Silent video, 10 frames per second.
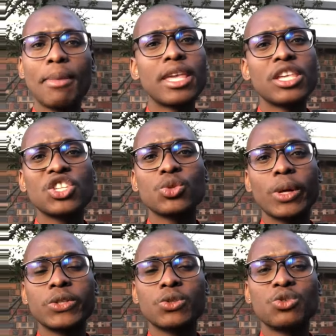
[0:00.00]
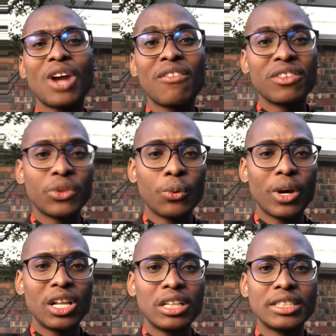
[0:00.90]
he just wants to travel the
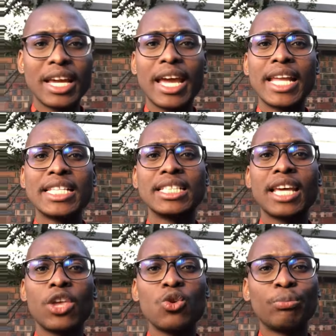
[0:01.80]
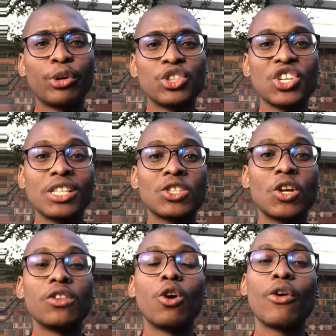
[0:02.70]
world and there are new projects
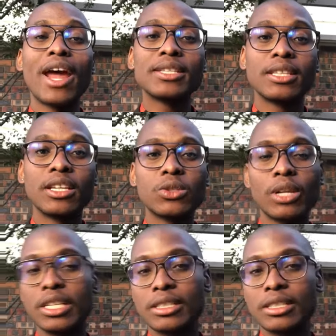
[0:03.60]
on the horizon that's what he's